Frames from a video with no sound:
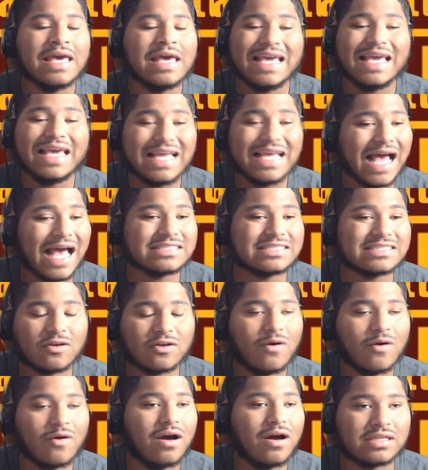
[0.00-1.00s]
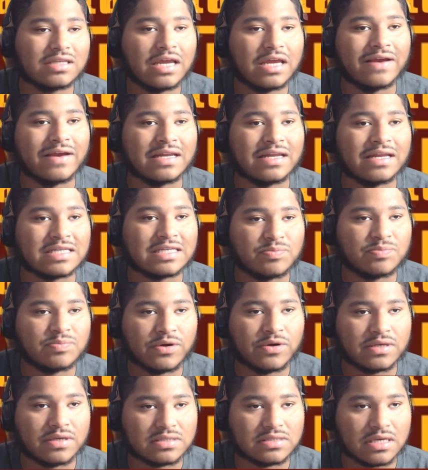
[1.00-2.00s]
He has to go out there and
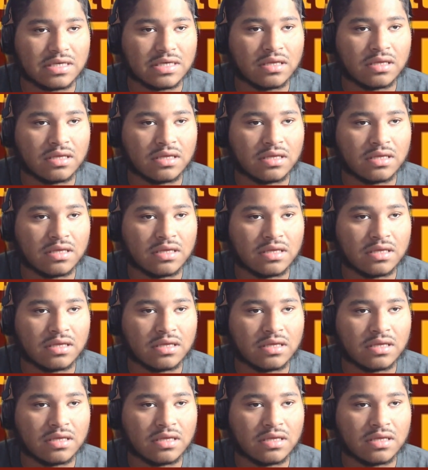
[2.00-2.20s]
experience it.